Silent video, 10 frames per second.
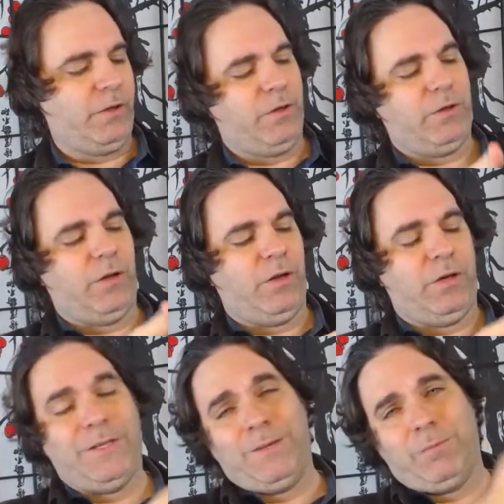And then on
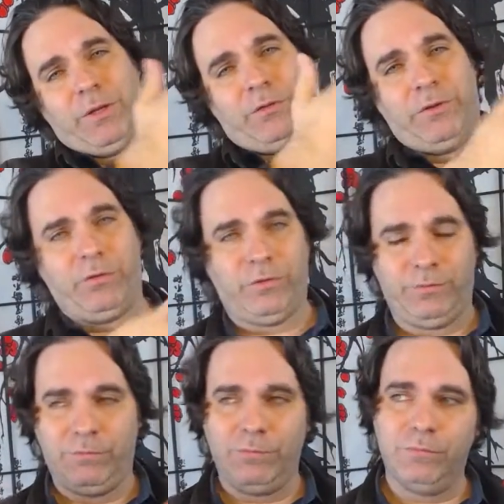a 10 plus, it's
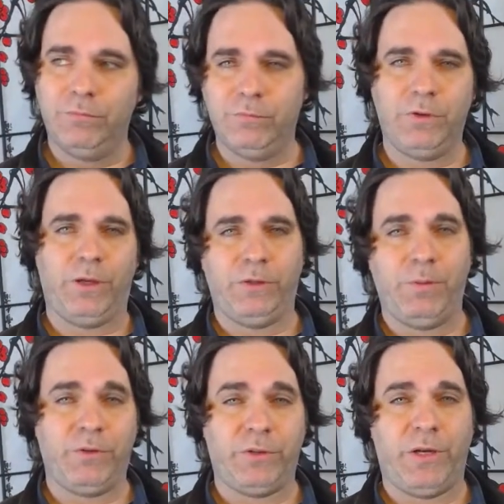you
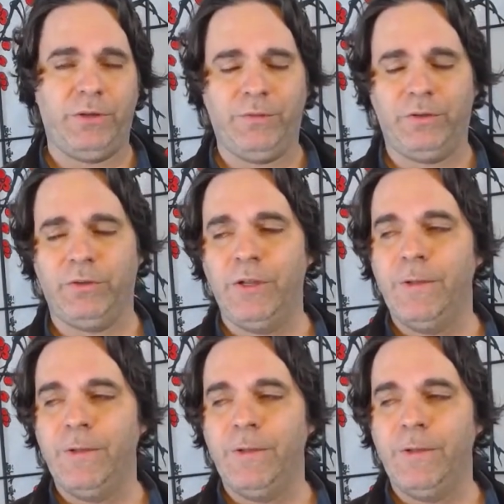punch the guy in the face.